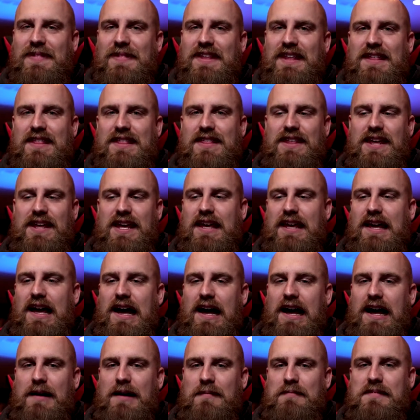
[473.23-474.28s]
the
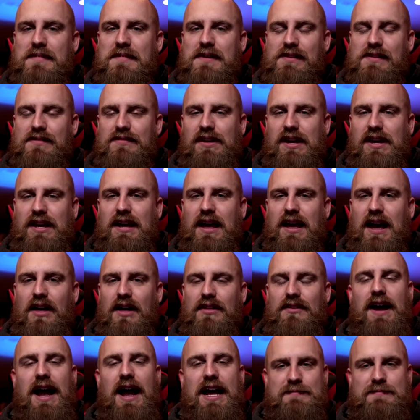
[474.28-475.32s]
um the
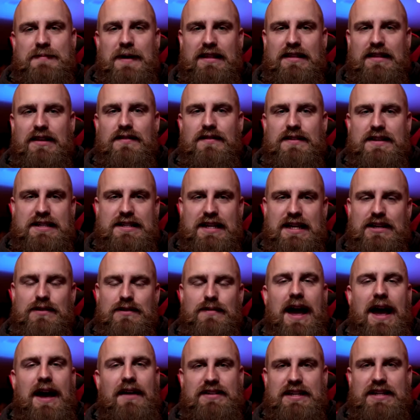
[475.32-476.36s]
other aspect though is like you
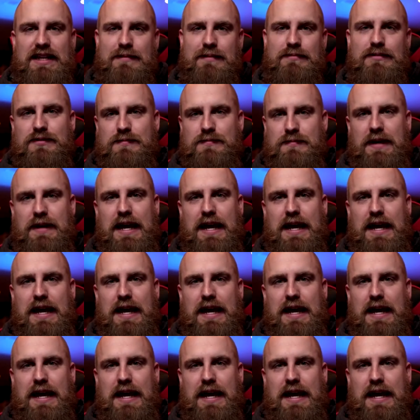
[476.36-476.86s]
have to keep those